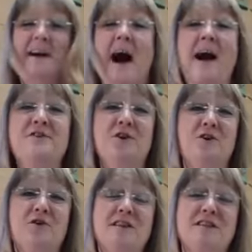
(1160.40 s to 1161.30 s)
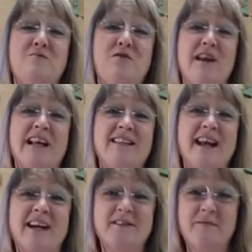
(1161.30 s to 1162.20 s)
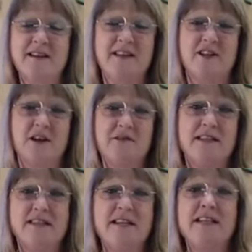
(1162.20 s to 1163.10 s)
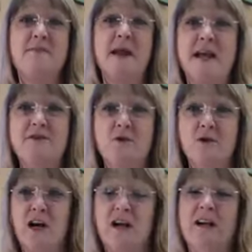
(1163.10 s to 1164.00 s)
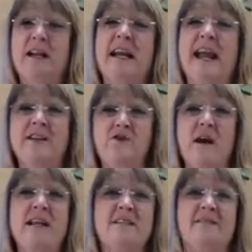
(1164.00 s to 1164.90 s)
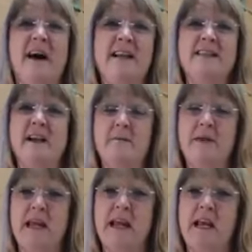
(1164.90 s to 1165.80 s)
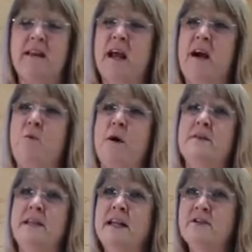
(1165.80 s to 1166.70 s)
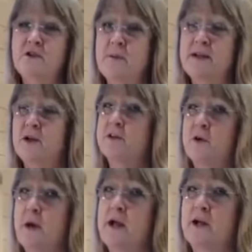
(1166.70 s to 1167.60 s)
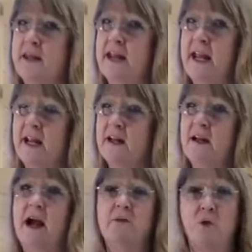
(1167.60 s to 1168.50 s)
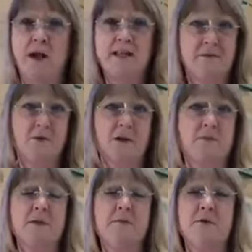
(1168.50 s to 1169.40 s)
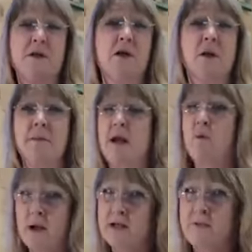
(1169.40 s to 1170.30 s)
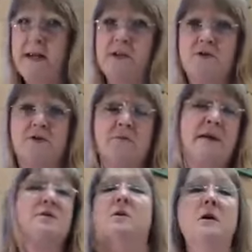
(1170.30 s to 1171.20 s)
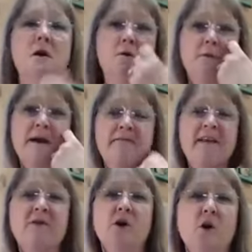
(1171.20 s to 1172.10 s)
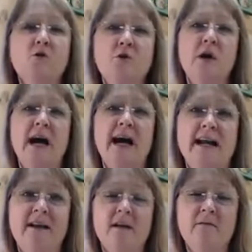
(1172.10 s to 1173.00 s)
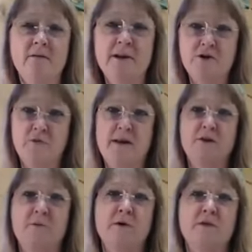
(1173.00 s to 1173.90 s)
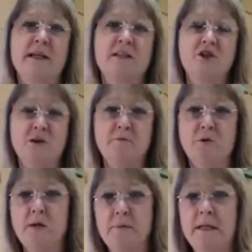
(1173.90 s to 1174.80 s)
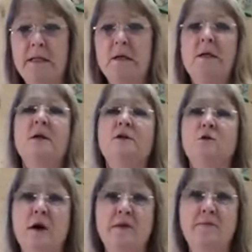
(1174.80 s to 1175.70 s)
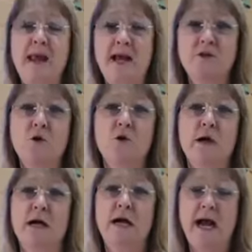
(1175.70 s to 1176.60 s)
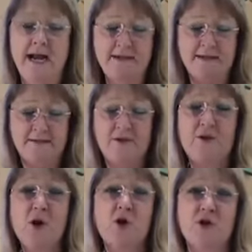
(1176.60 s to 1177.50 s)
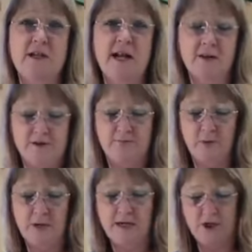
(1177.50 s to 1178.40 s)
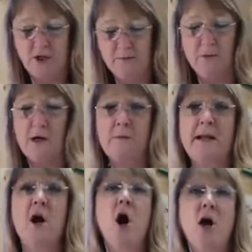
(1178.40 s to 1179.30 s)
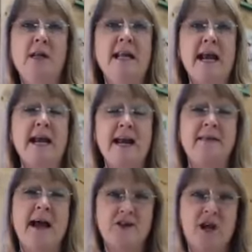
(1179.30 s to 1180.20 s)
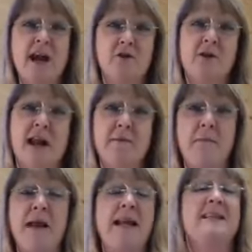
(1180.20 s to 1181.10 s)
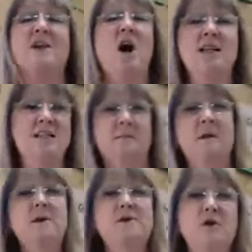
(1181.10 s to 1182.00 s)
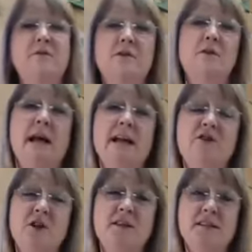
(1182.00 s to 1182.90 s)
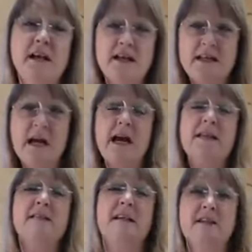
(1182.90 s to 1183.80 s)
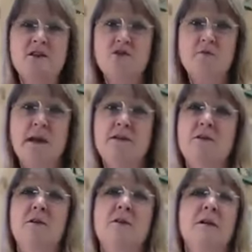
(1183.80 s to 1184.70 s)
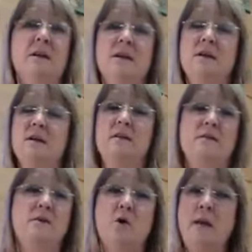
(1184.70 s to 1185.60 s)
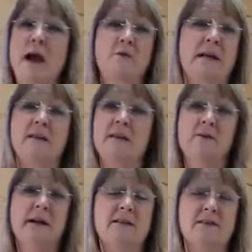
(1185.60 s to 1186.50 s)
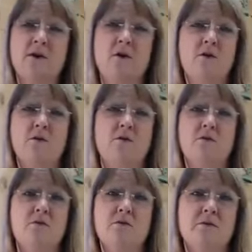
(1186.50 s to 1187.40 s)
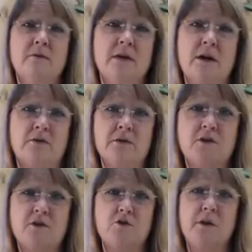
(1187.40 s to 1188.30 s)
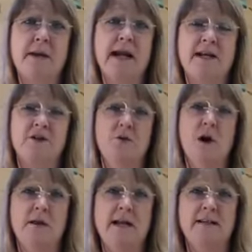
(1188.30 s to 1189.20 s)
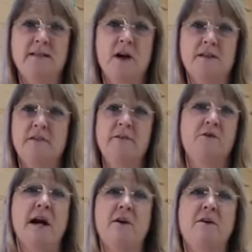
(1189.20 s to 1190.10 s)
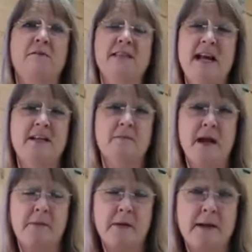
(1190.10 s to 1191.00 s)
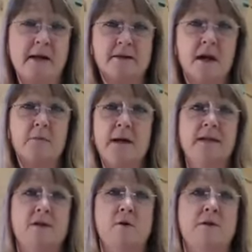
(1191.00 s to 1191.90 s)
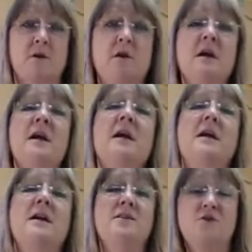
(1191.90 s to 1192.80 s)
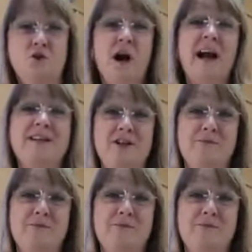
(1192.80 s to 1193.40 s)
I told her this morning in text message, I was listening to Pandora and trying to find something that was instrumental so I could think. I wanted some Christmas music on, but I wanted it to be instrumental. Well, my favorite go-to guy for instrumental music is Jim Brickman. So on Pandora, I searched and I put in Jim Brickman Holiday, and that channel came up, and it's awesome. So if you like just nice instrumental No pounding lyrics, no, screaming at you holiday songs. If you're tired of Santa Baby being sung by so-and-so, try Jim